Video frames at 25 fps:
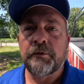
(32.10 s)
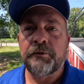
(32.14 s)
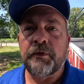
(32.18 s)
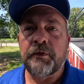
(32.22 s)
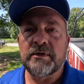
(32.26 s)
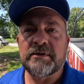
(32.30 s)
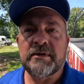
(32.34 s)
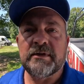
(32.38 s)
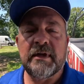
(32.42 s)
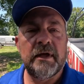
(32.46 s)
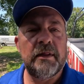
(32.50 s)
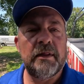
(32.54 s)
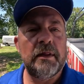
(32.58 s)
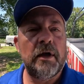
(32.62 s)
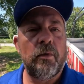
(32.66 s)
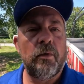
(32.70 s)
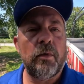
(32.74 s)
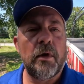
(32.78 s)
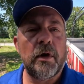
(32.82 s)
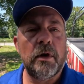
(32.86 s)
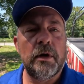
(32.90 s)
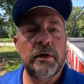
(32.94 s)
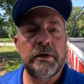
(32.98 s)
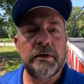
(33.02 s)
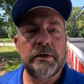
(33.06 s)
First thing though
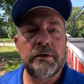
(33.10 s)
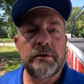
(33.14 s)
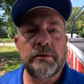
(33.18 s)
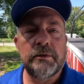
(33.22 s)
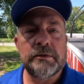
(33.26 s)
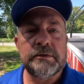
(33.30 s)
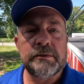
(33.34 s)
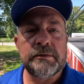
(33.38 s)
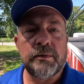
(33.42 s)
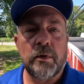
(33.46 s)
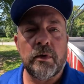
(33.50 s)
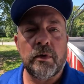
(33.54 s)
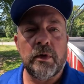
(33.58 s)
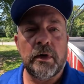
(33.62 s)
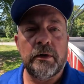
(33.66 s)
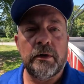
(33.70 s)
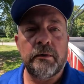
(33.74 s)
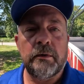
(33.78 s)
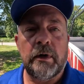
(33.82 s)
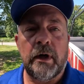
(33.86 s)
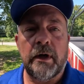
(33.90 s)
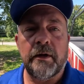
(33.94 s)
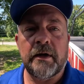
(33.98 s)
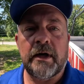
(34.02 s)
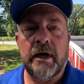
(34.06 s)
we're gonna do is
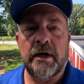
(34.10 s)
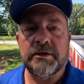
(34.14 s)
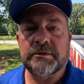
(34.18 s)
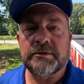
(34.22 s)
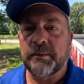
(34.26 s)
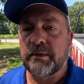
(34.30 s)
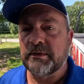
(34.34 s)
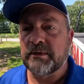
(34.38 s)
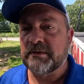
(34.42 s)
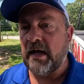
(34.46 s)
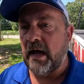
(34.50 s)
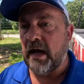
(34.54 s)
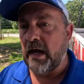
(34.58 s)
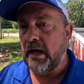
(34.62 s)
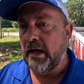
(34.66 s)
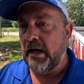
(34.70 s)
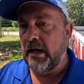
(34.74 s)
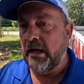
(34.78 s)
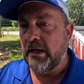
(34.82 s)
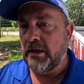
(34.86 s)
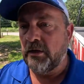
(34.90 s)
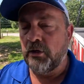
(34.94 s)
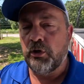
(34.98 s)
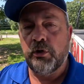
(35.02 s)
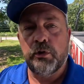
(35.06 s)
customer's got
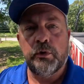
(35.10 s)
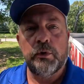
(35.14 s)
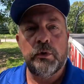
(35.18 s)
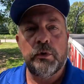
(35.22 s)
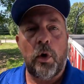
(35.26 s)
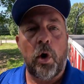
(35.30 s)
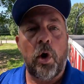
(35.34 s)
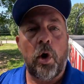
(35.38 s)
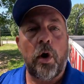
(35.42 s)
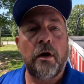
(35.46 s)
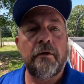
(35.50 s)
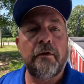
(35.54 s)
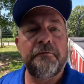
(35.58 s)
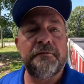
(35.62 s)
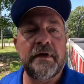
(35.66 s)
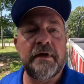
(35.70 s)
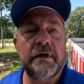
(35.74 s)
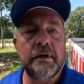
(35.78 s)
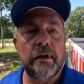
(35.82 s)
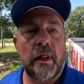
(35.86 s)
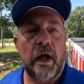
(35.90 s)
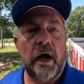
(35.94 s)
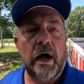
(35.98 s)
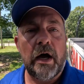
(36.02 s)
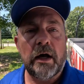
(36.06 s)
a new
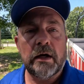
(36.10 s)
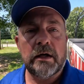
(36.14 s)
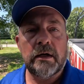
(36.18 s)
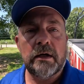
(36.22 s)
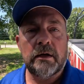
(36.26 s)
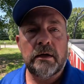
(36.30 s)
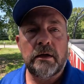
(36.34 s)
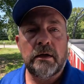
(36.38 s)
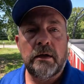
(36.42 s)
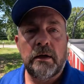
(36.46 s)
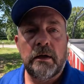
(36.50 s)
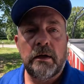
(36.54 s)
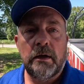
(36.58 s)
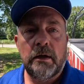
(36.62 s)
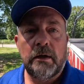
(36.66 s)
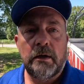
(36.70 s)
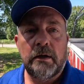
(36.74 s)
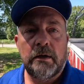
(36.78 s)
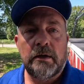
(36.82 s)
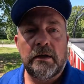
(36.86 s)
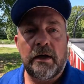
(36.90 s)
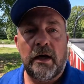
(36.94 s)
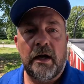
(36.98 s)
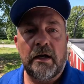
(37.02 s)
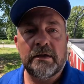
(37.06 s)
RV lock
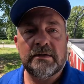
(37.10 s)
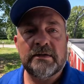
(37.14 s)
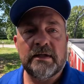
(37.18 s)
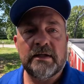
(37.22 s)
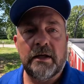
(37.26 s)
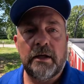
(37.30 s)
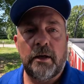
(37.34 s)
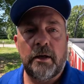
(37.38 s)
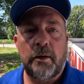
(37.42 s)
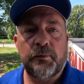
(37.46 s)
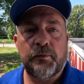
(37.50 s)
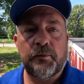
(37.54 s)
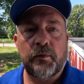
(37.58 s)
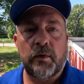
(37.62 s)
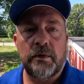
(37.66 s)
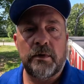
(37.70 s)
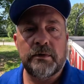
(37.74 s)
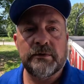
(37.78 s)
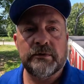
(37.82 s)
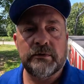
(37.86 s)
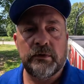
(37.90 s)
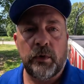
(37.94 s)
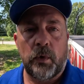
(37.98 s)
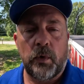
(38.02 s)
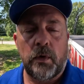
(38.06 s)
set up for
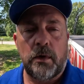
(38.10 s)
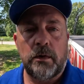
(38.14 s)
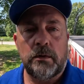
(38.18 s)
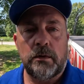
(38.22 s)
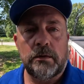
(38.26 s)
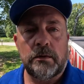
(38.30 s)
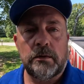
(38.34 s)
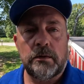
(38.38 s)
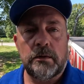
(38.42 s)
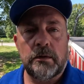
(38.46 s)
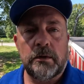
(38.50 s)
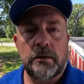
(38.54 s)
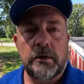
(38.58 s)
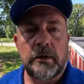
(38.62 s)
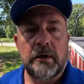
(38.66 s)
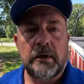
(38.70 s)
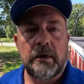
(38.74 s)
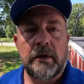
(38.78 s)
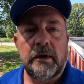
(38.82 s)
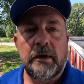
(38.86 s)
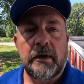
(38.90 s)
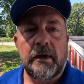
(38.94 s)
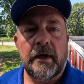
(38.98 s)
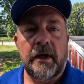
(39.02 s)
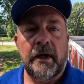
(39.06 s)
his door,
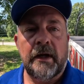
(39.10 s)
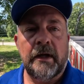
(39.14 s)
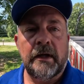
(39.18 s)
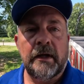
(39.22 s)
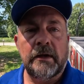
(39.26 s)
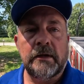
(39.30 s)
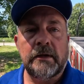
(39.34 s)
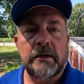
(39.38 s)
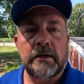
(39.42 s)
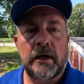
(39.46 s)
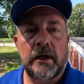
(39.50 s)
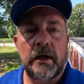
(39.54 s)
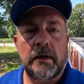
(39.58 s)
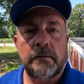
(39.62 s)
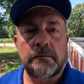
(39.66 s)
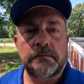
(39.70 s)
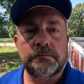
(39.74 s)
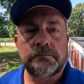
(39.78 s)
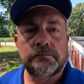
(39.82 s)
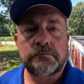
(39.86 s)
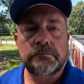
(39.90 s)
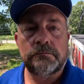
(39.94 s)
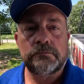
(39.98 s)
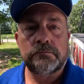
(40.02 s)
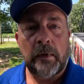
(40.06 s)
and
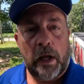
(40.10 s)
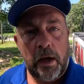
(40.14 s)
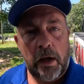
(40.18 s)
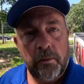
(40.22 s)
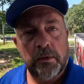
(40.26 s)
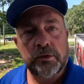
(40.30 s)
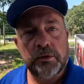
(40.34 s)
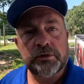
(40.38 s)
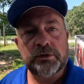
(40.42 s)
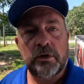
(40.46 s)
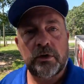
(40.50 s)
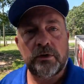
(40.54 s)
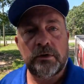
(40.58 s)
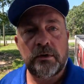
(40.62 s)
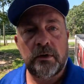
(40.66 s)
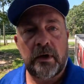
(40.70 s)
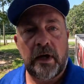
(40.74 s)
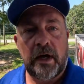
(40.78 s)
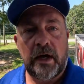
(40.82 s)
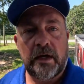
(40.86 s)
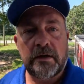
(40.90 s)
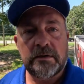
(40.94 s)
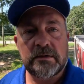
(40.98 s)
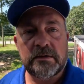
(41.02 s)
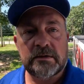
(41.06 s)
I'm gonna show you
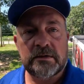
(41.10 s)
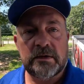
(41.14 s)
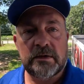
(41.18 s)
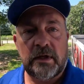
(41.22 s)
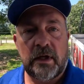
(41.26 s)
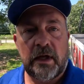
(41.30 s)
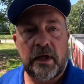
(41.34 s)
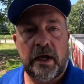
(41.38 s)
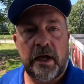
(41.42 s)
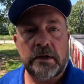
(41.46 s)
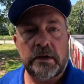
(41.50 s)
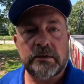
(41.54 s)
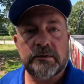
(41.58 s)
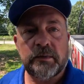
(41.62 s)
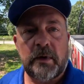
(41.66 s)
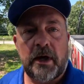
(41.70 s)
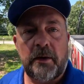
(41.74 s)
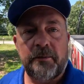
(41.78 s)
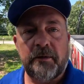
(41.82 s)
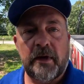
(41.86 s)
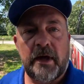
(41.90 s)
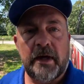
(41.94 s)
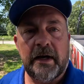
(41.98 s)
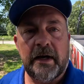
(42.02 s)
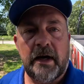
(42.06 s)
guys how to
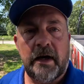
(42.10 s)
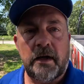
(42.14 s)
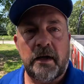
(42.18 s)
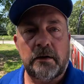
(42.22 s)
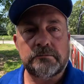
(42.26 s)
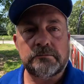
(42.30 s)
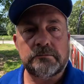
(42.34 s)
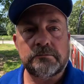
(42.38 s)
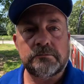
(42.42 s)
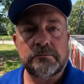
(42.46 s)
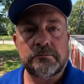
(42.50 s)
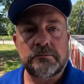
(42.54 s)
swap that out.